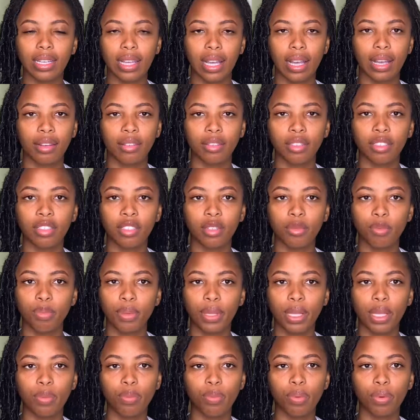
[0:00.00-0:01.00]
encountered
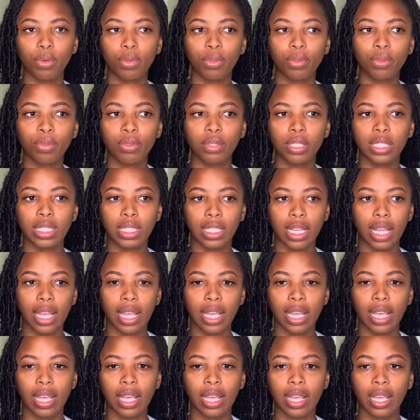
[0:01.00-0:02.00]
people
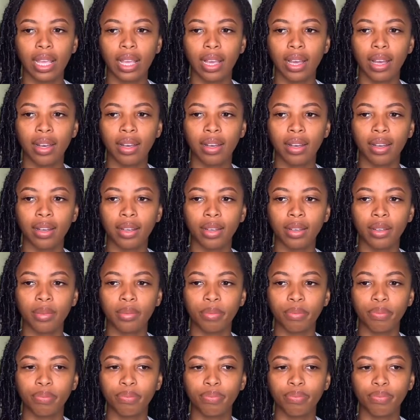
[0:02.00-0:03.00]
saying,
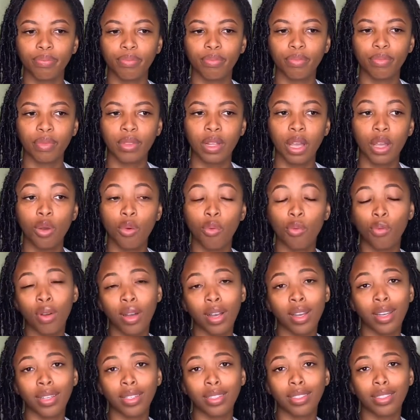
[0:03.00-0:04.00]

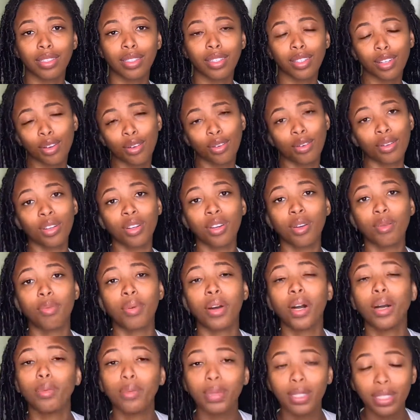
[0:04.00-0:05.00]
one, you know, girl,
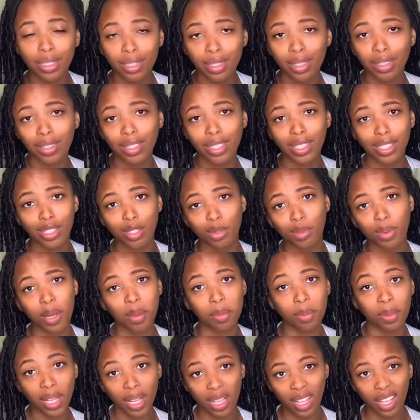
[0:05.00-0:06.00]
Paul Mitchell don't teach you about
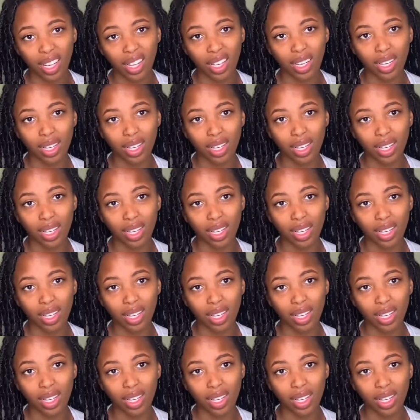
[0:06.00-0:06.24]
black hair.